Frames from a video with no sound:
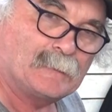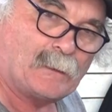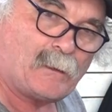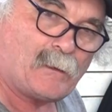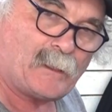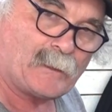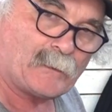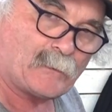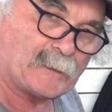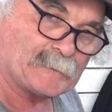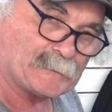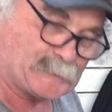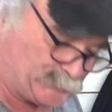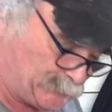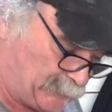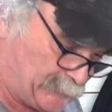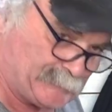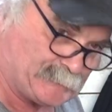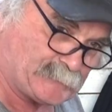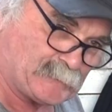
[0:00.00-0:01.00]
I like to
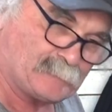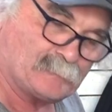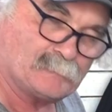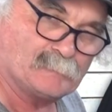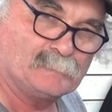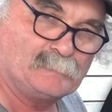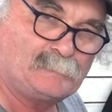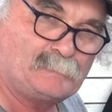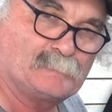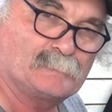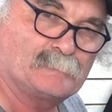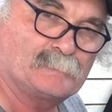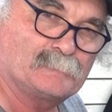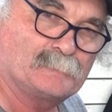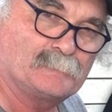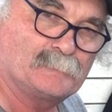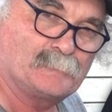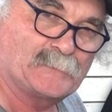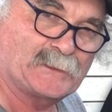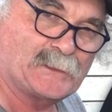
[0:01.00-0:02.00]
change it,
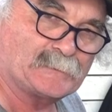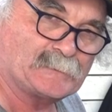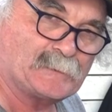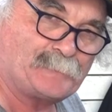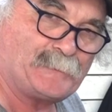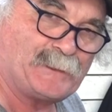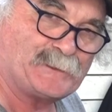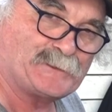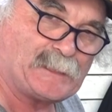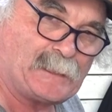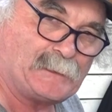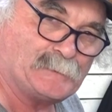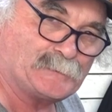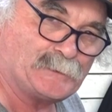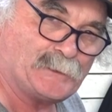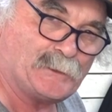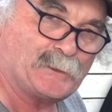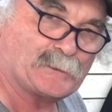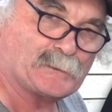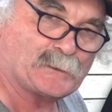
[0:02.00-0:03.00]
because if you change
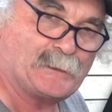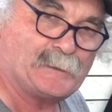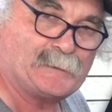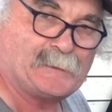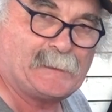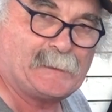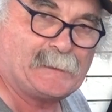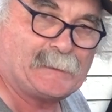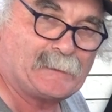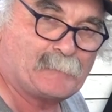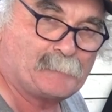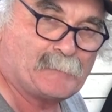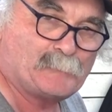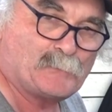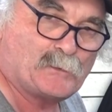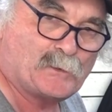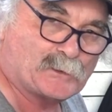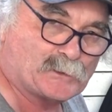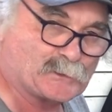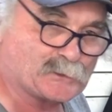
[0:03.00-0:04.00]
the earth lead, you can get a
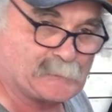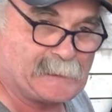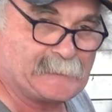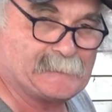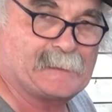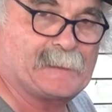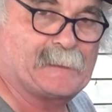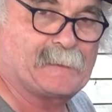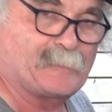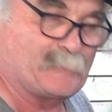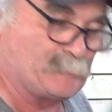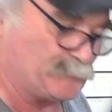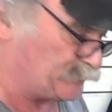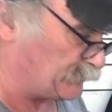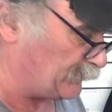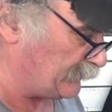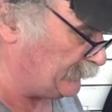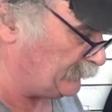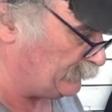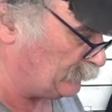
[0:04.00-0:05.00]
bit more grunt out of the
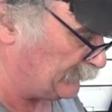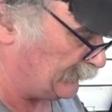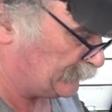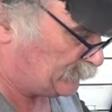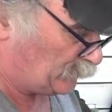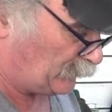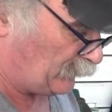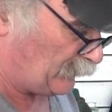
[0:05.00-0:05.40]
machine. Well, that's what